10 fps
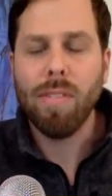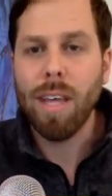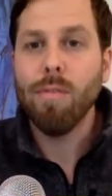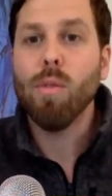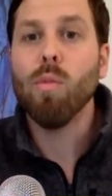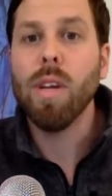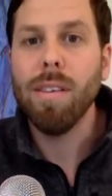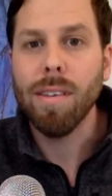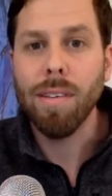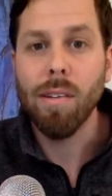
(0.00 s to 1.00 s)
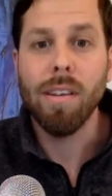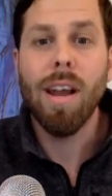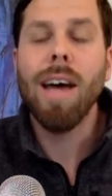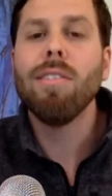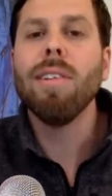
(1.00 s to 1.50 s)
They have a reason. There's an
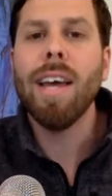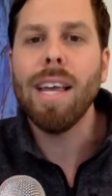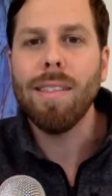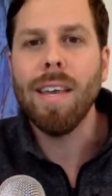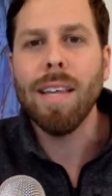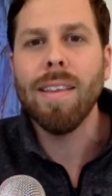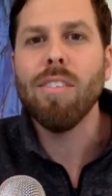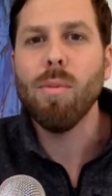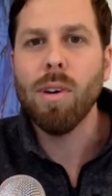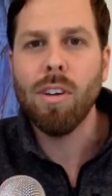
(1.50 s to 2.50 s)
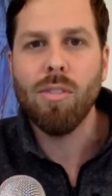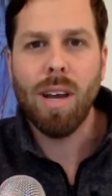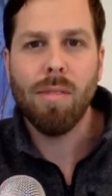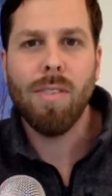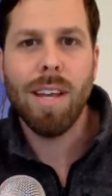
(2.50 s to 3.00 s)
underlying thing, and that's what we're going to
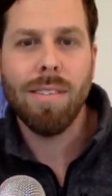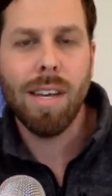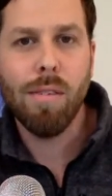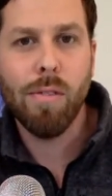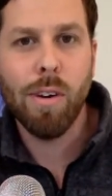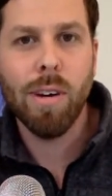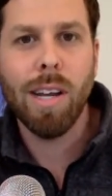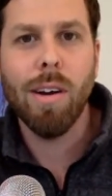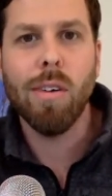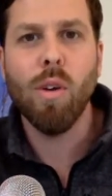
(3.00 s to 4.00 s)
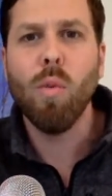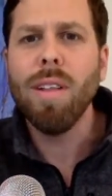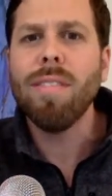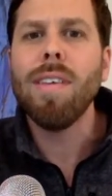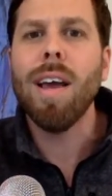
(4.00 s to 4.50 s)
try to find today for your character.
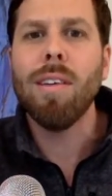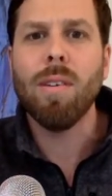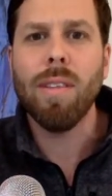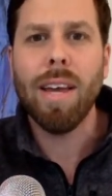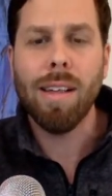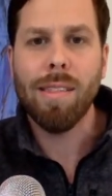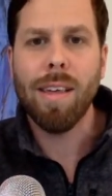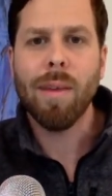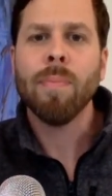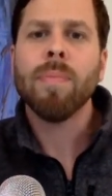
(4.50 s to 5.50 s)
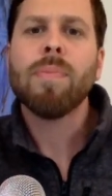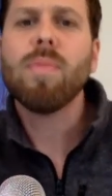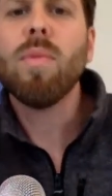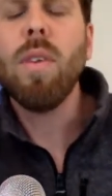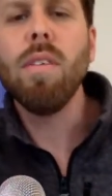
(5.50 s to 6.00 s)
What's the underlying thing?
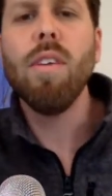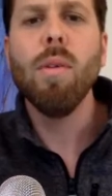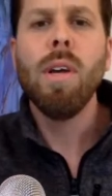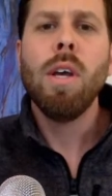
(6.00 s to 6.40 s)
So